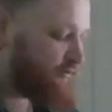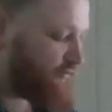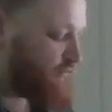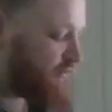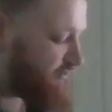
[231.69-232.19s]

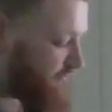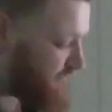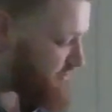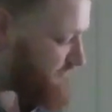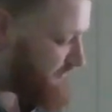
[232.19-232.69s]
the world in
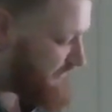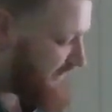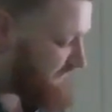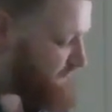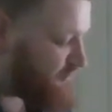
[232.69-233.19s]
which we will
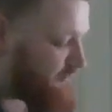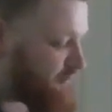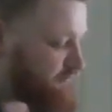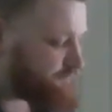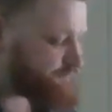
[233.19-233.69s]
have
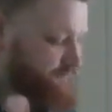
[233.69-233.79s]
trouble.